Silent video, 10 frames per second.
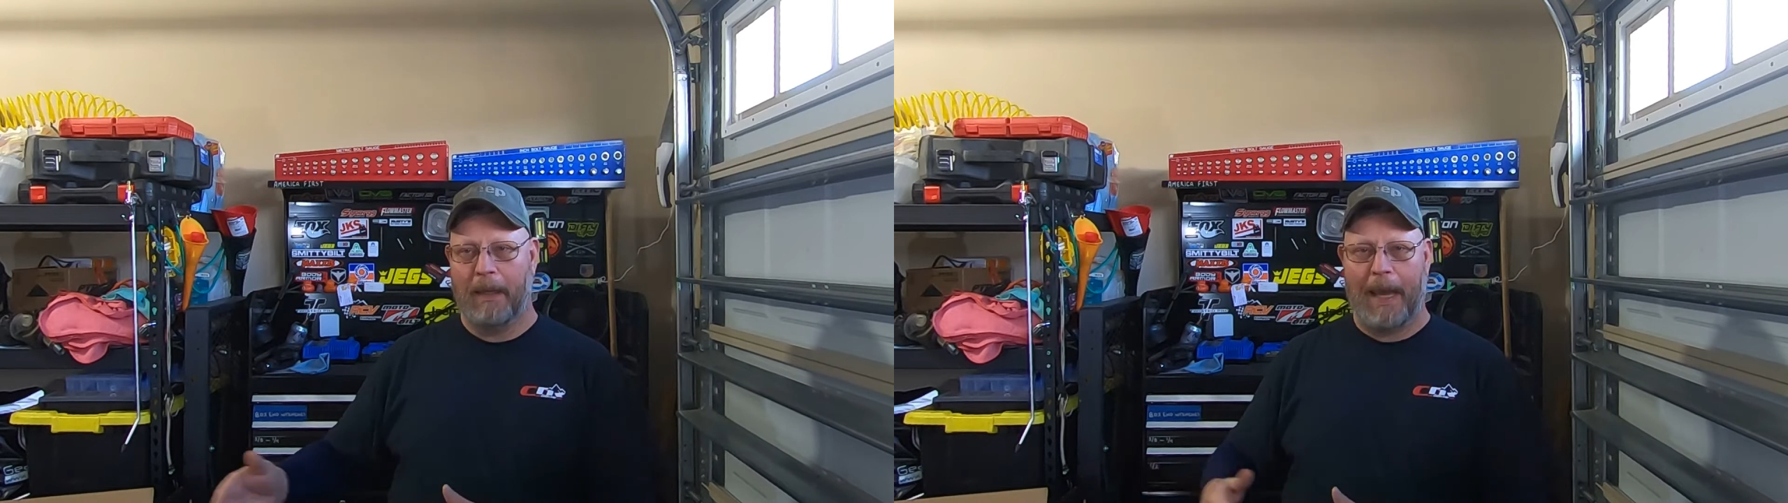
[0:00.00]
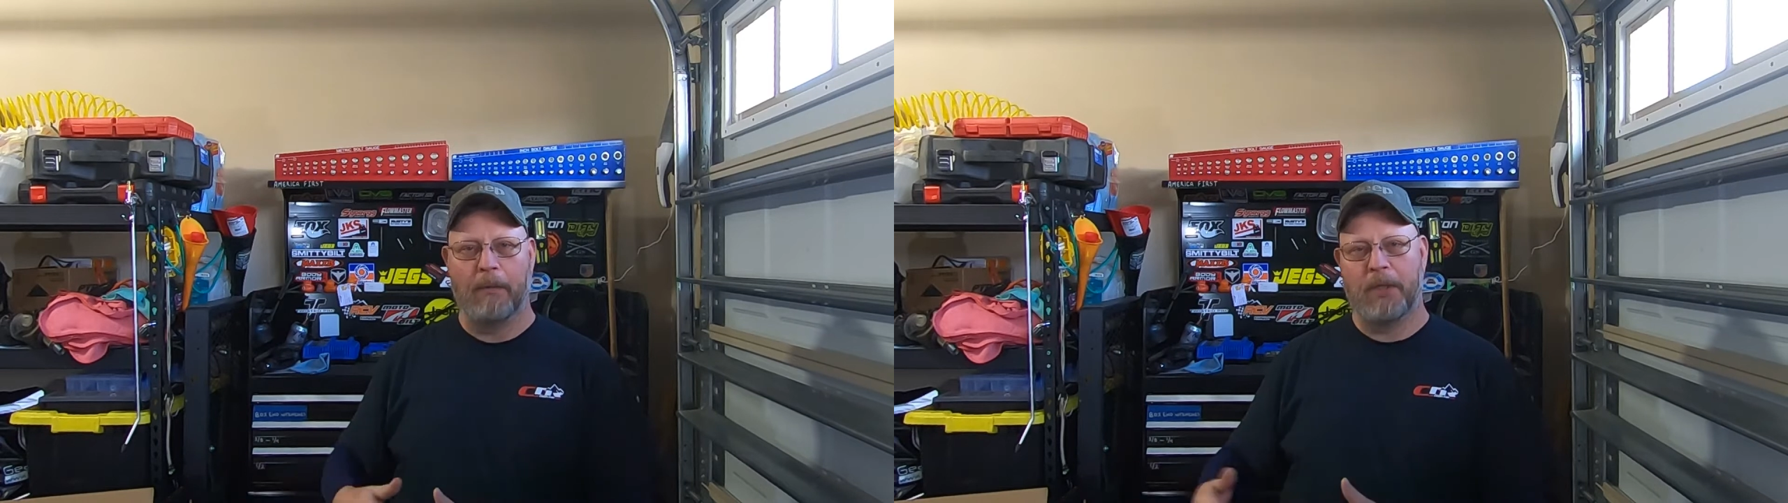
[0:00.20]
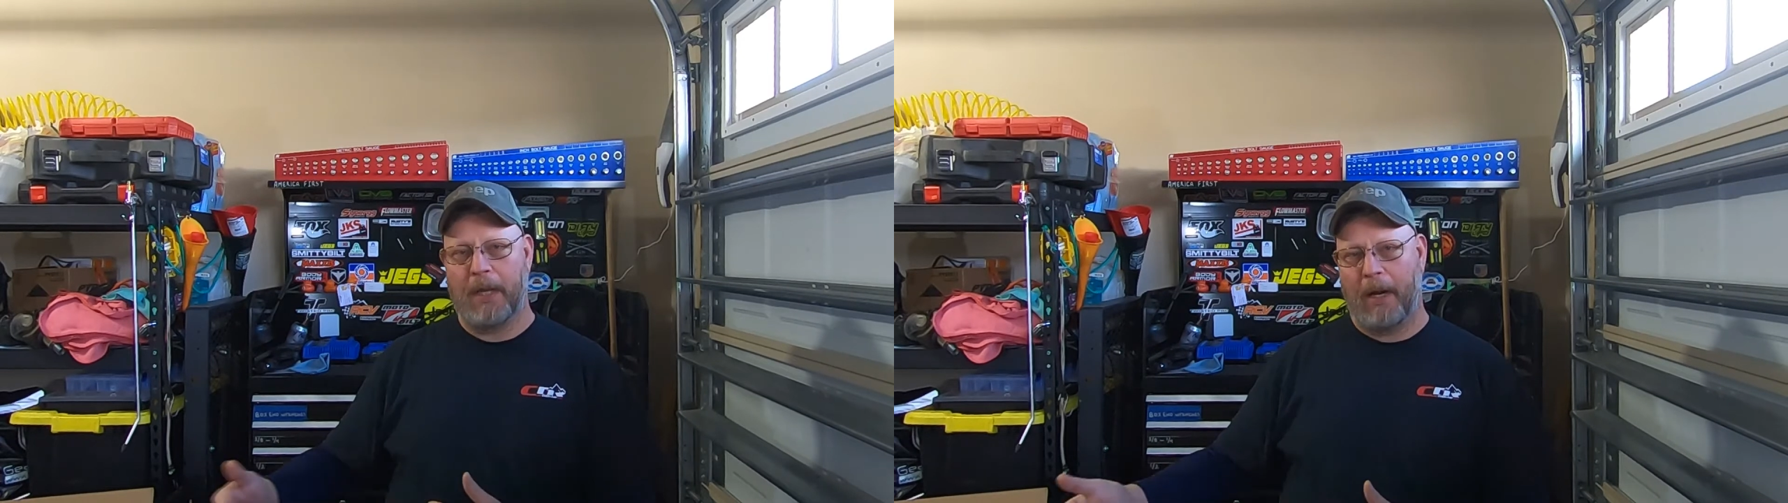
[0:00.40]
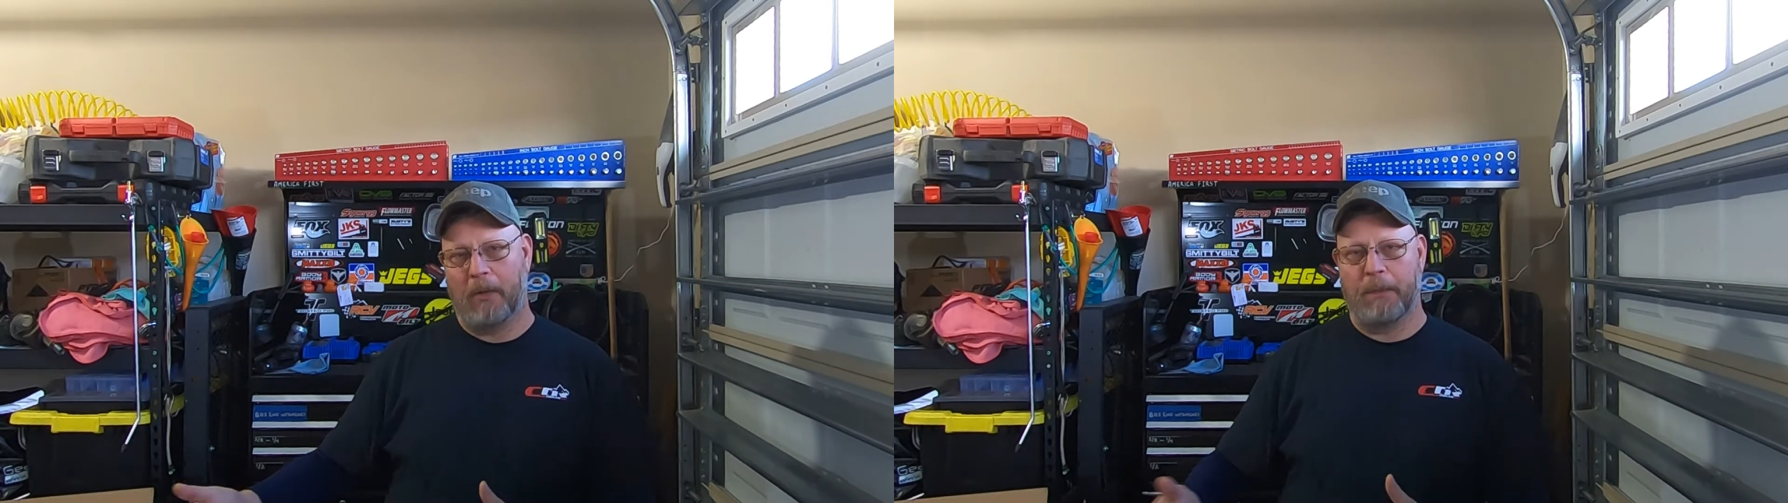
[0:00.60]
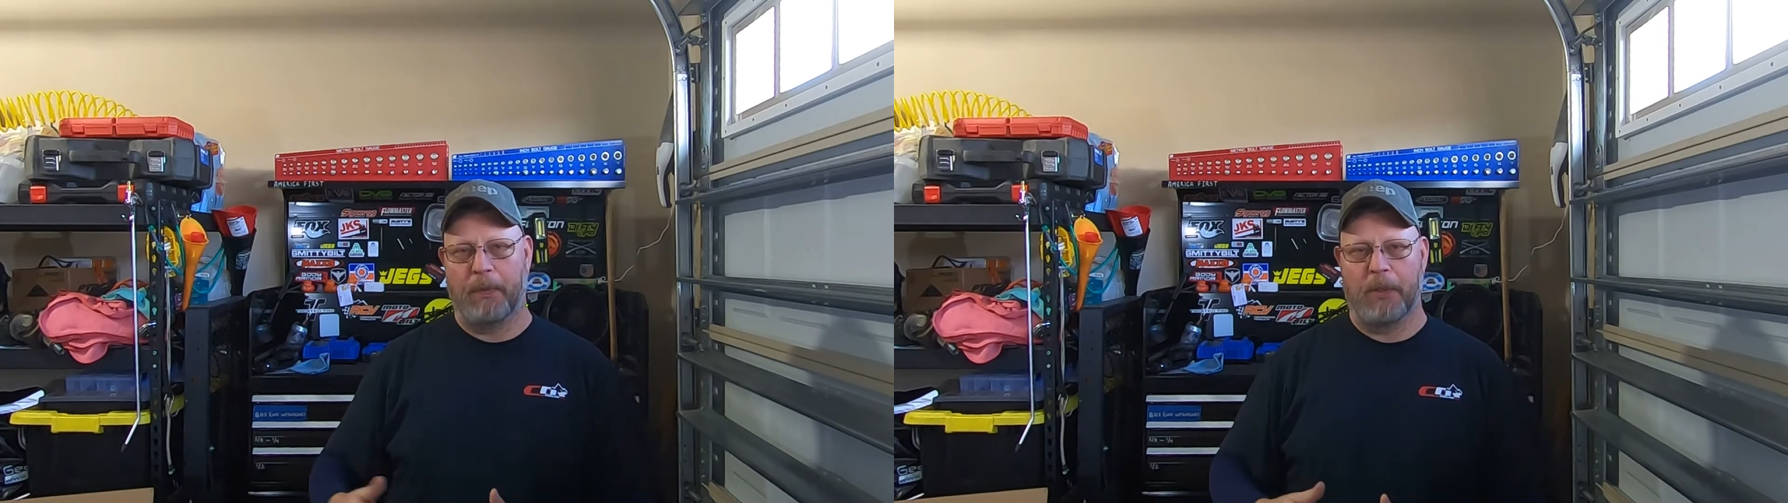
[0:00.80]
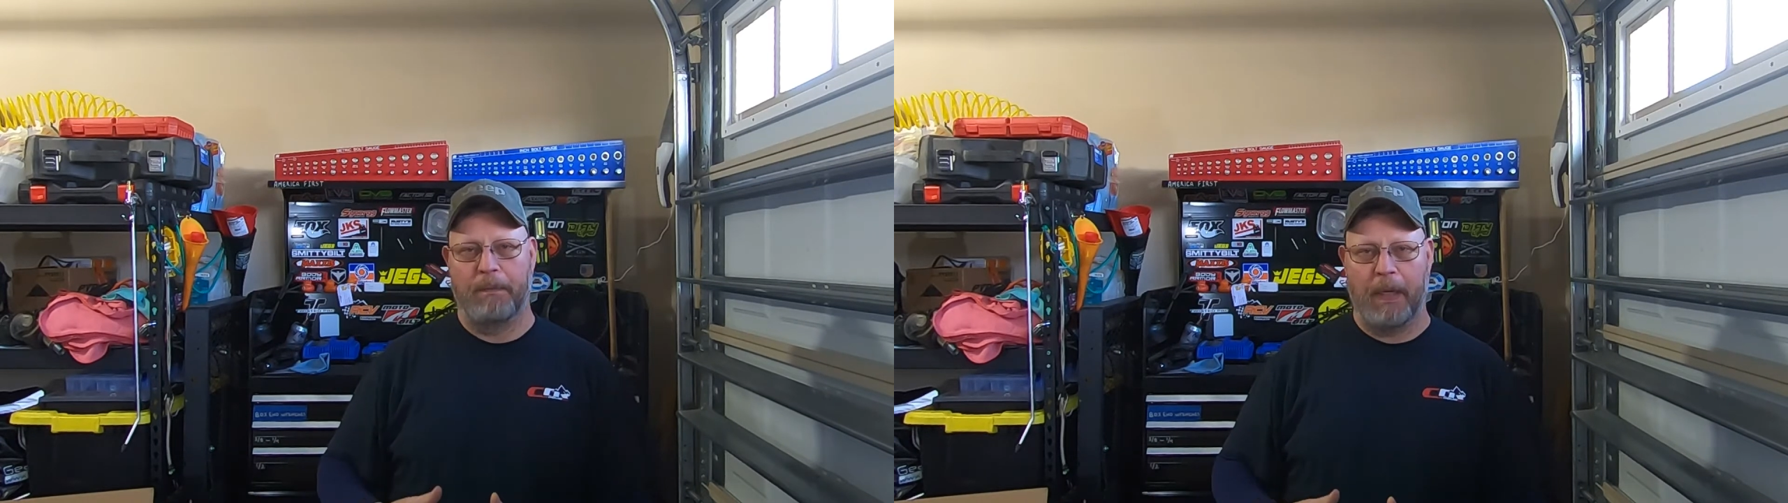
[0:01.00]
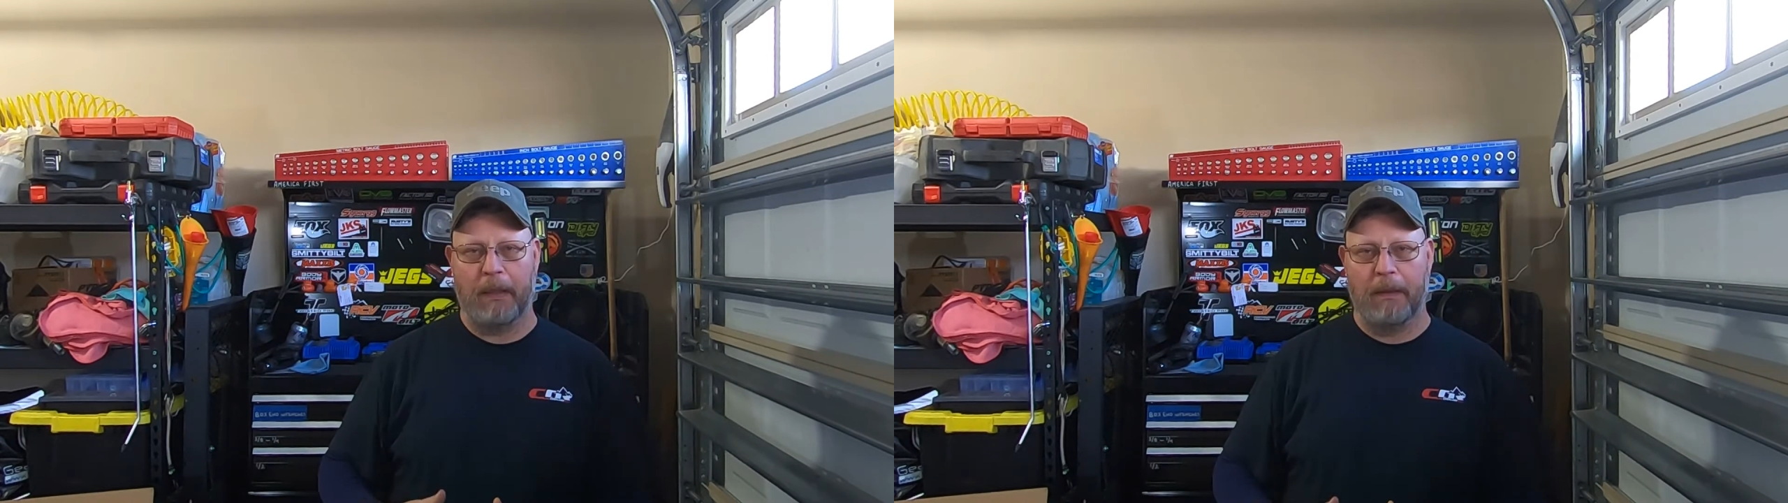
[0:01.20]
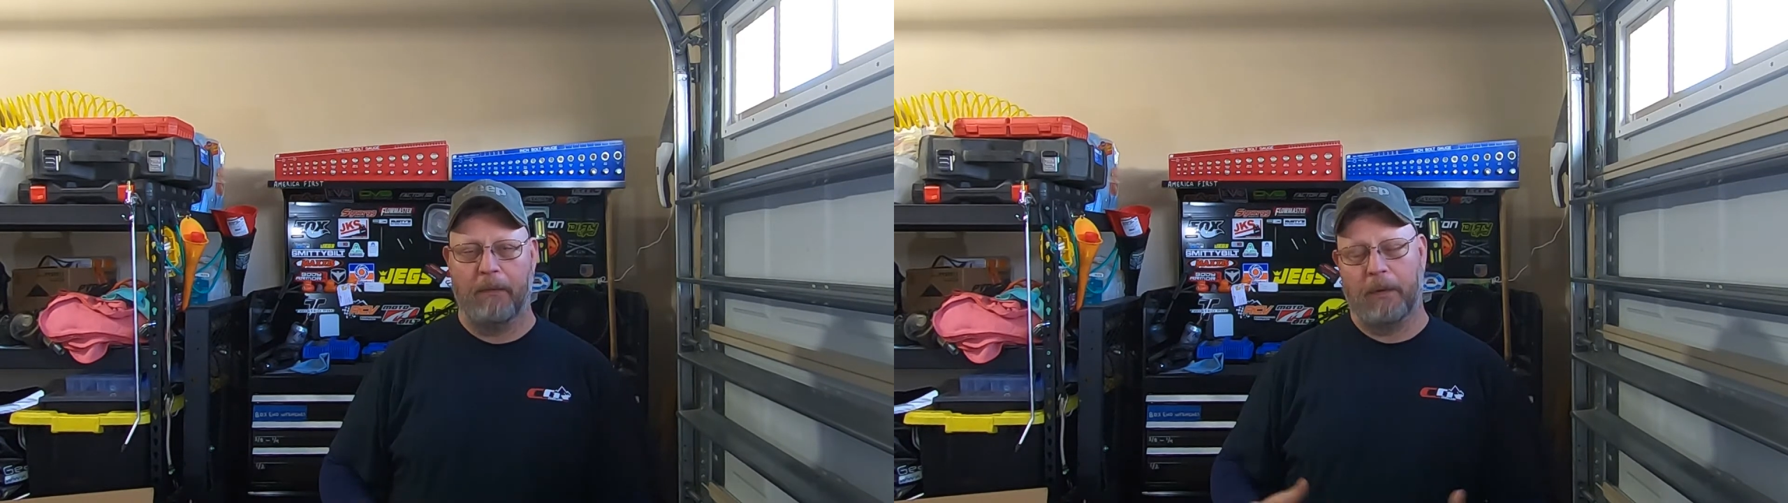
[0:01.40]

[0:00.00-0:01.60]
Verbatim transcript: outsider's perspective,